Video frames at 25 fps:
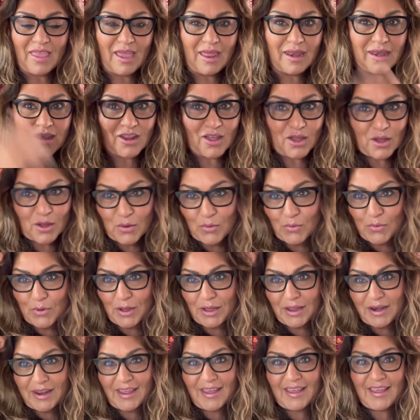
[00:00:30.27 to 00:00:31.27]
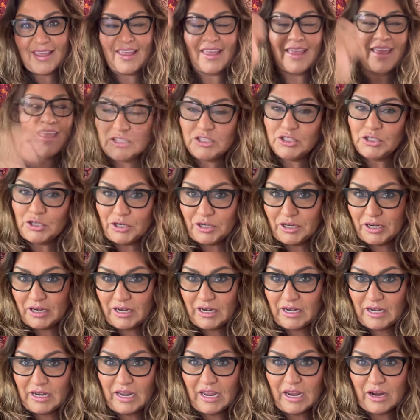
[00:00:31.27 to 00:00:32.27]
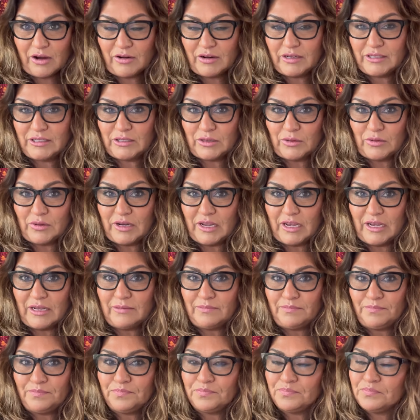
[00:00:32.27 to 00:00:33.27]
Knock on wood. I started in Arizona,